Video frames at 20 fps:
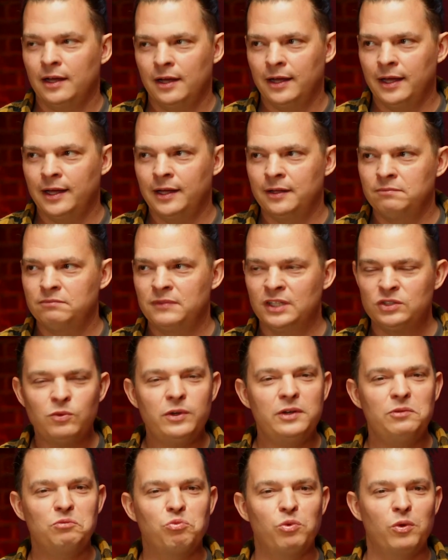Uh, this
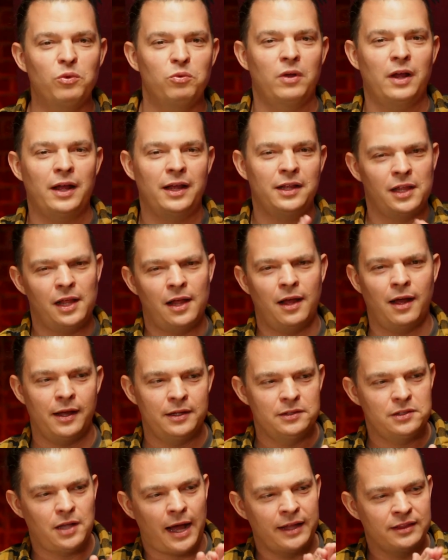one, I,
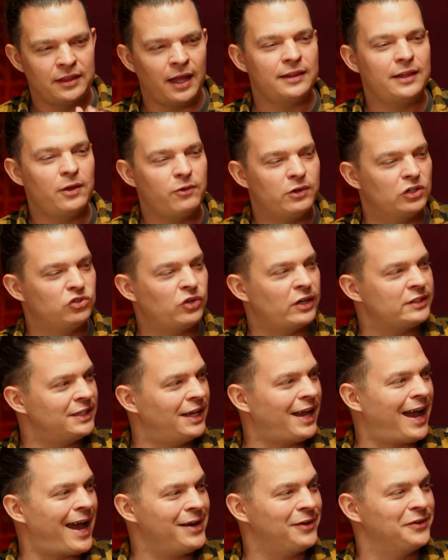I thought they would address it.
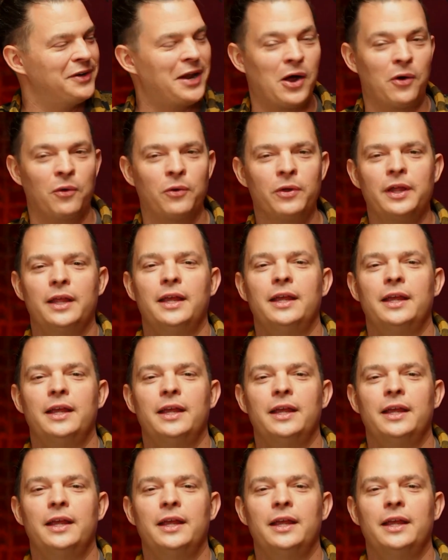I don't know.